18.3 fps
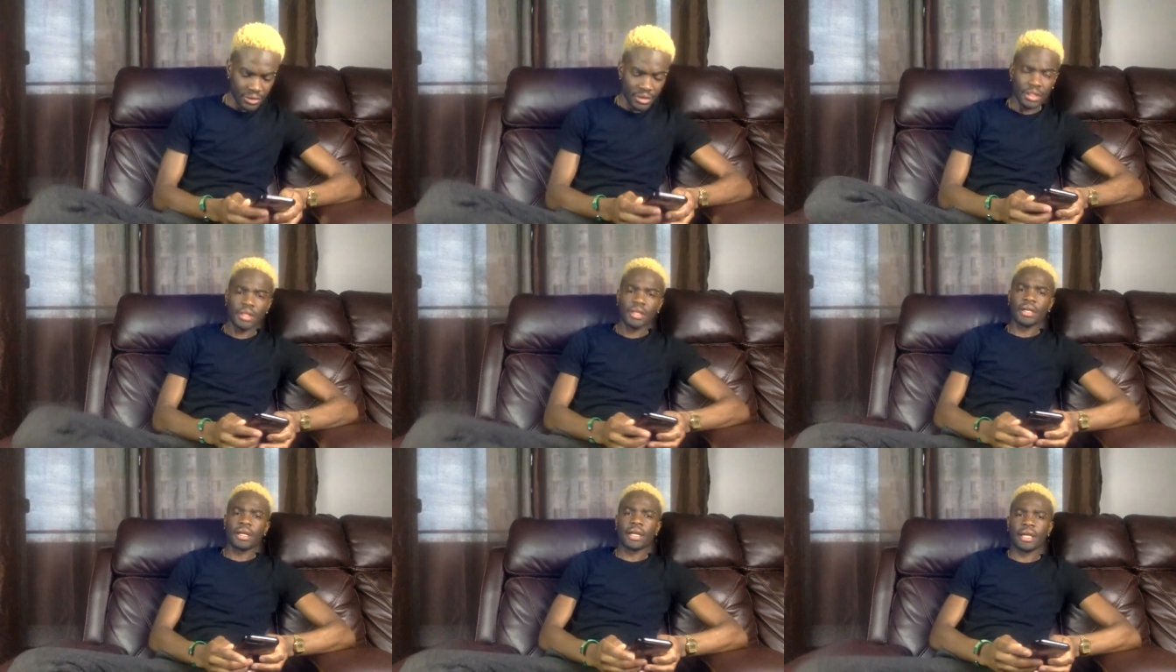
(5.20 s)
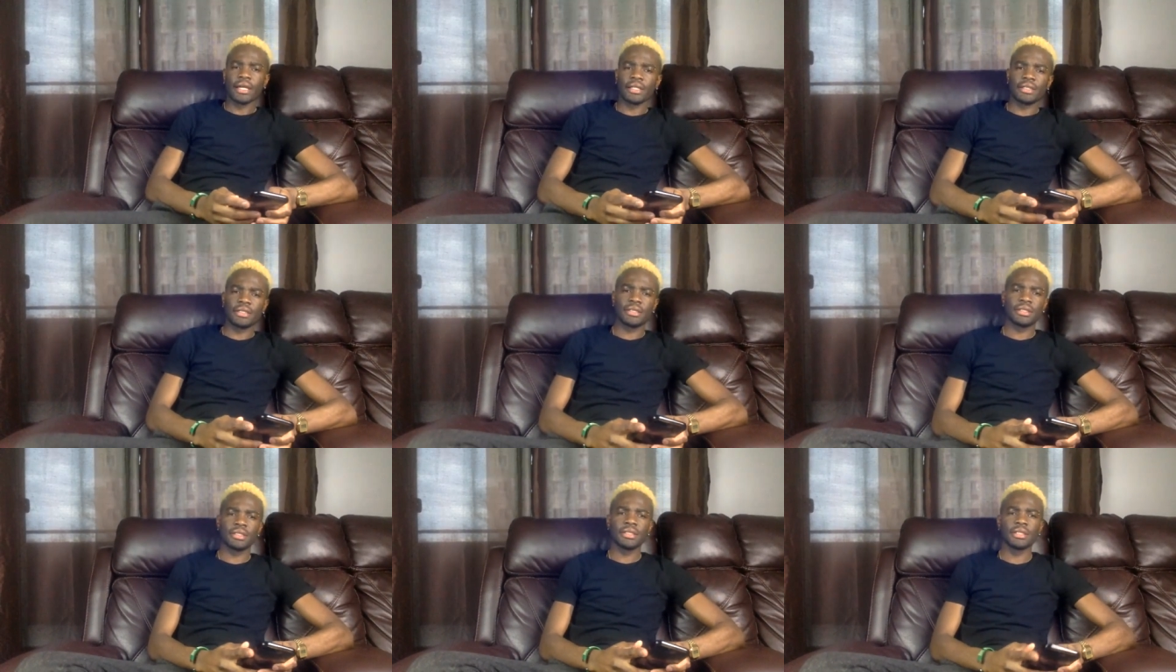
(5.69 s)
All right.
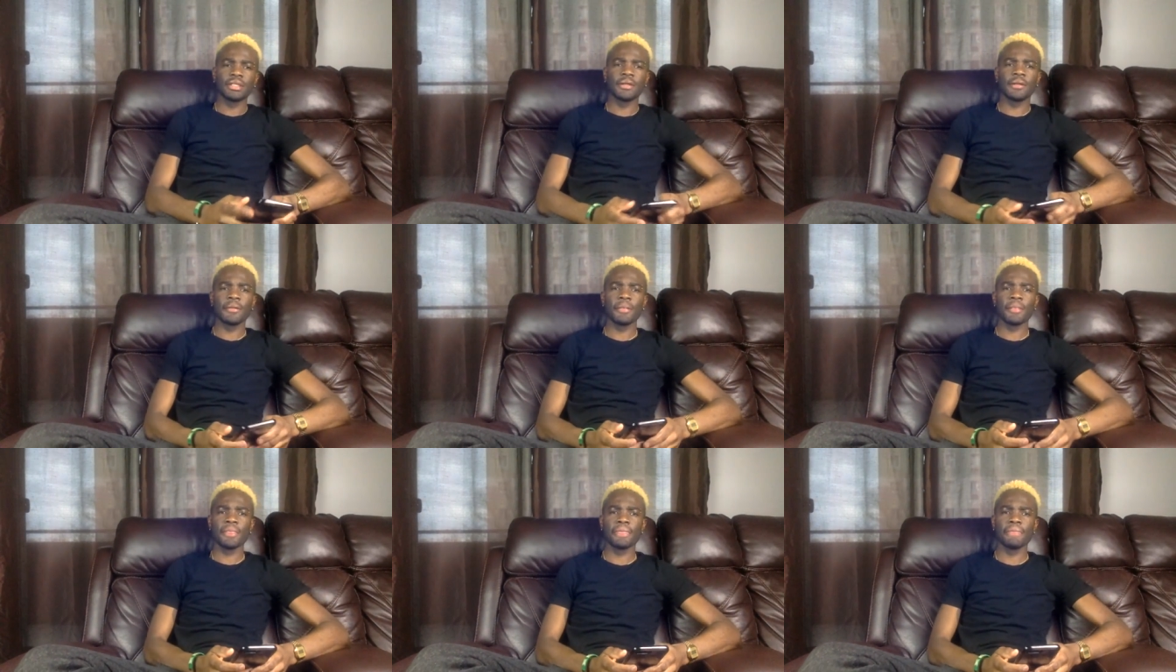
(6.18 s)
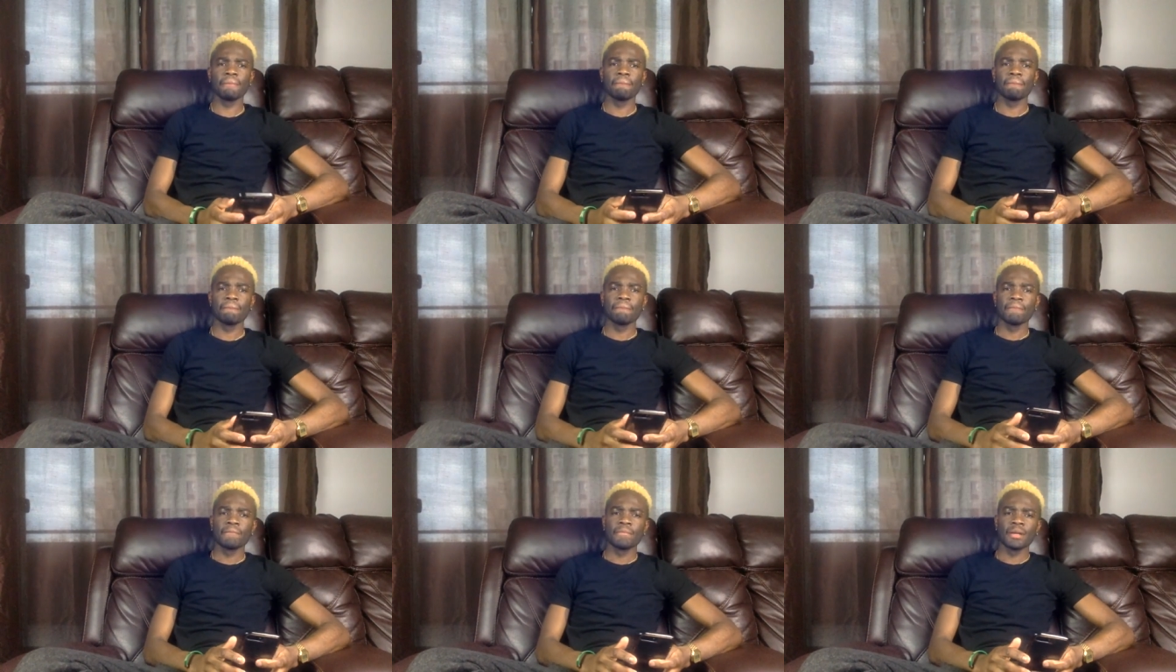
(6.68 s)

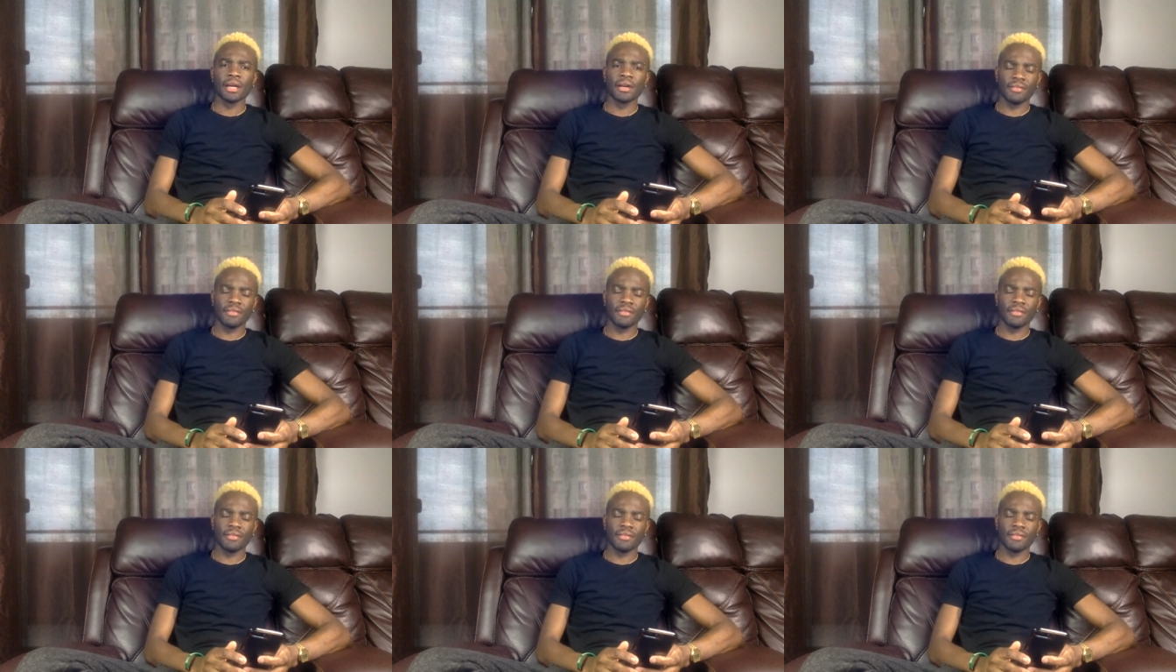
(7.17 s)
I